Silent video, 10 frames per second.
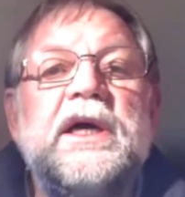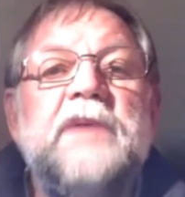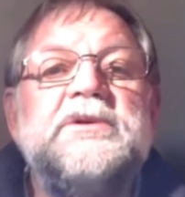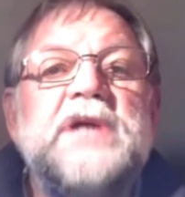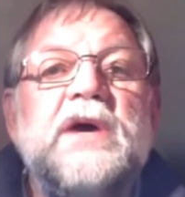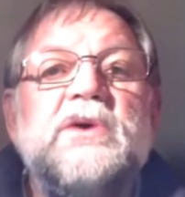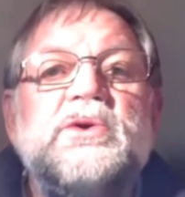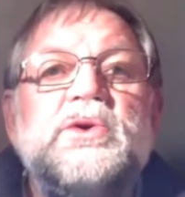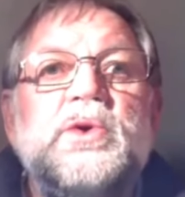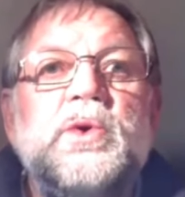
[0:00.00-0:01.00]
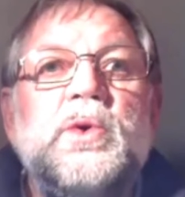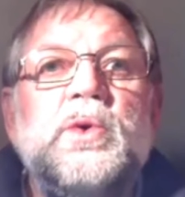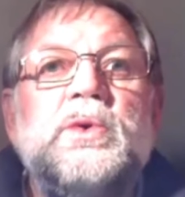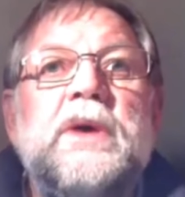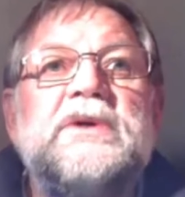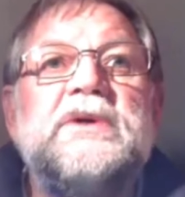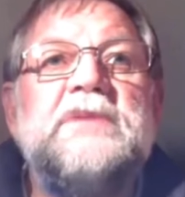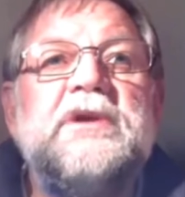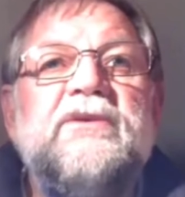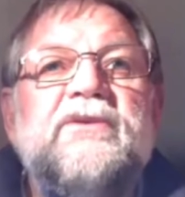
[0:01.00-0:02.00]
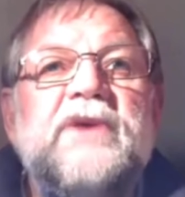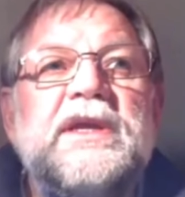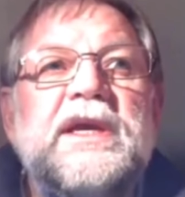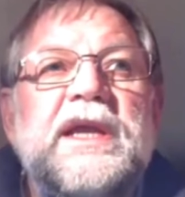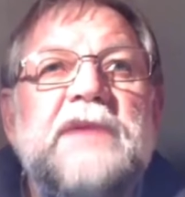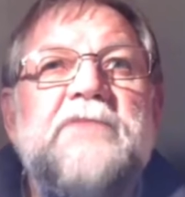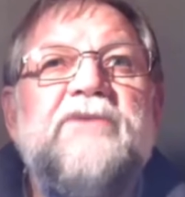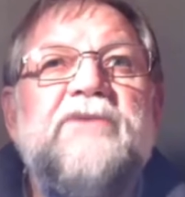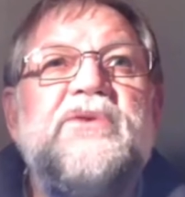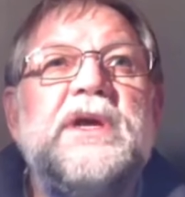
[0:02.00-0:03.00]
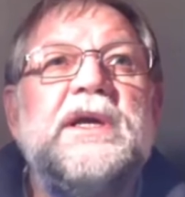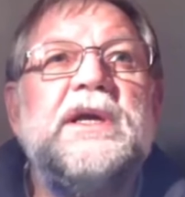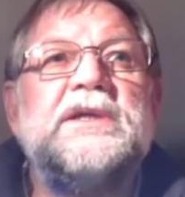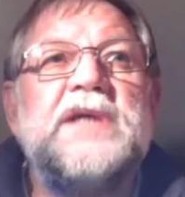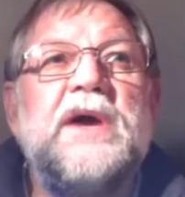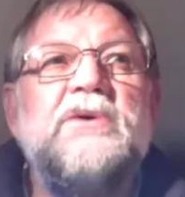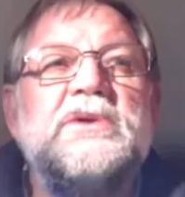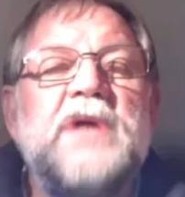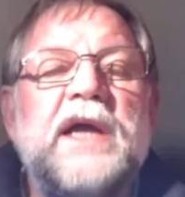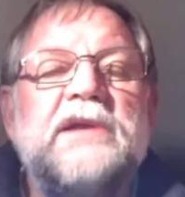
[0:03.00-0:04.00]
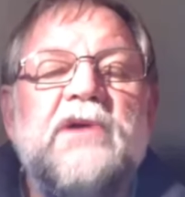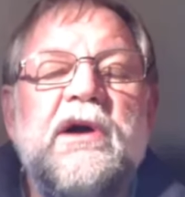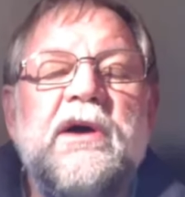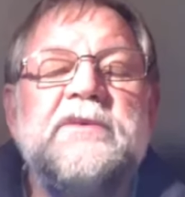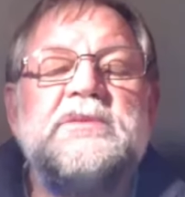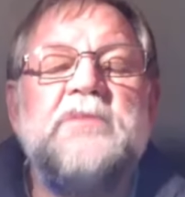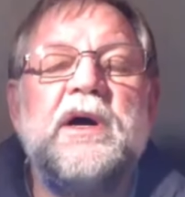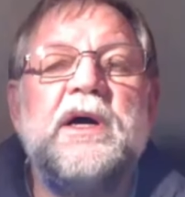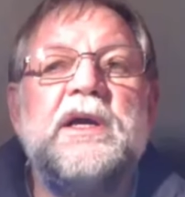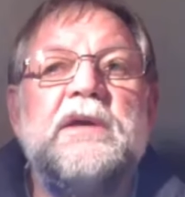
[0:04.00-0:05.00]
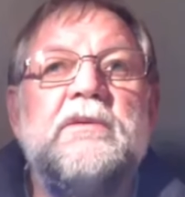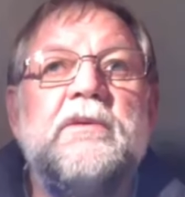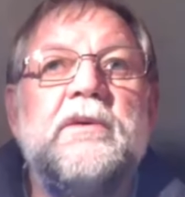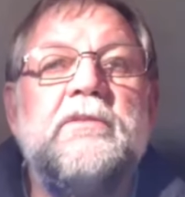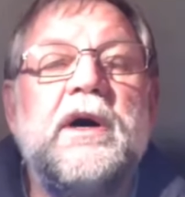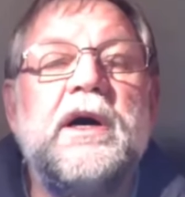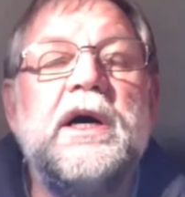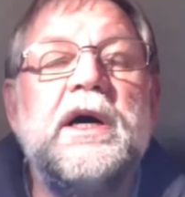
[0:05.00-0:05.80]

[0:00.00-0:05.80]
episode 2, there was a bit of internet buffering, so at times my